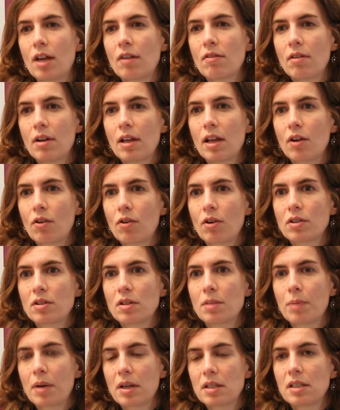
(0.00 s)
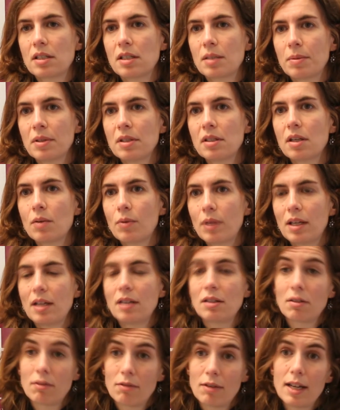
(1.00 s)
generally across the participants that we
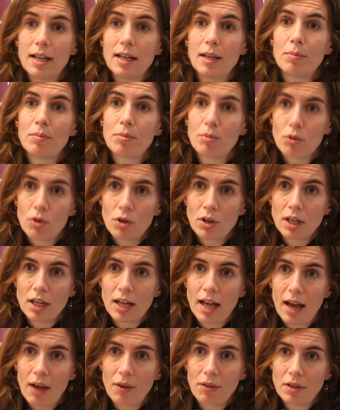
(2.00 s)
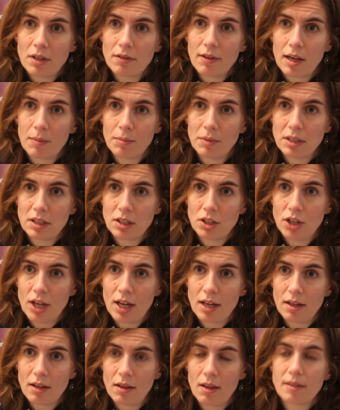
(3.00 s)
need to really broaden out the development
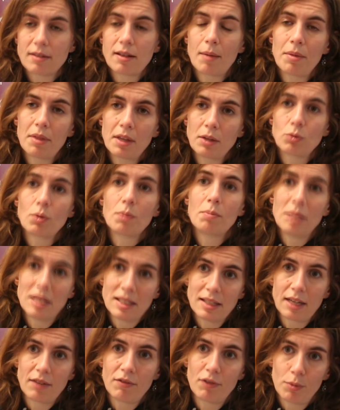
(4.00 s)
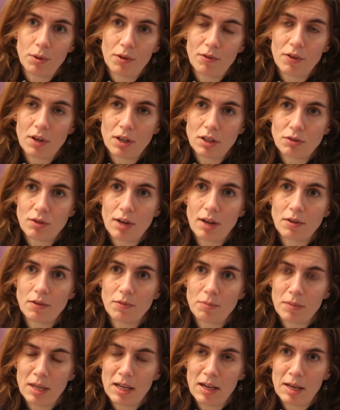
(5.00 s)
agenda, that some things were missing from the first round
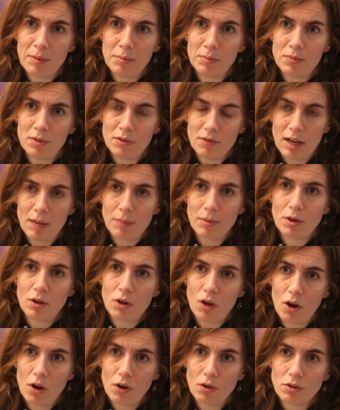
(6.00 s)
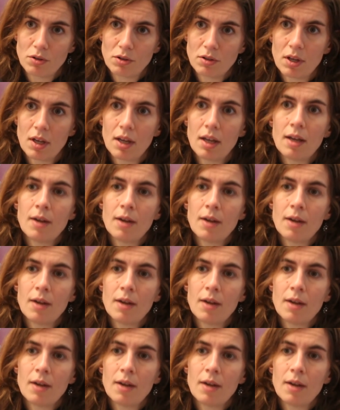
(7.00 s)
of Millennium Development Goals.